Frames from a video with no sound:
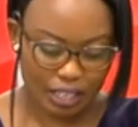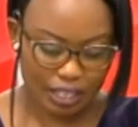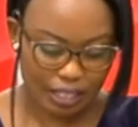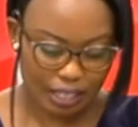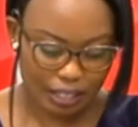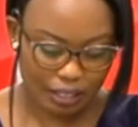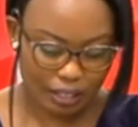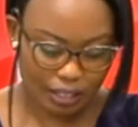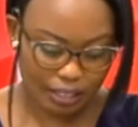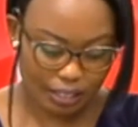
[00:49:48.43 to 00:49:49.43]
in, uh,
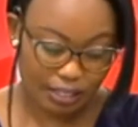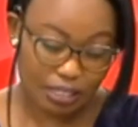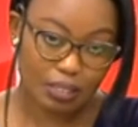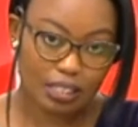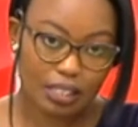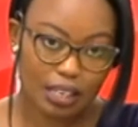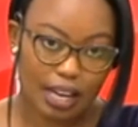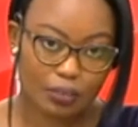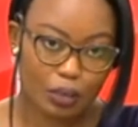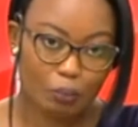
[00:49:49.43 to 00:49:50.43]
in, the, in the CBD
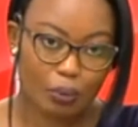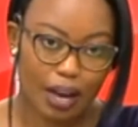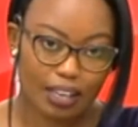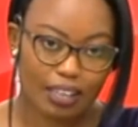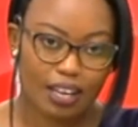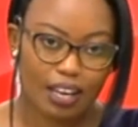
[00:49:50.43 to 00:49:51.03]
at Green Park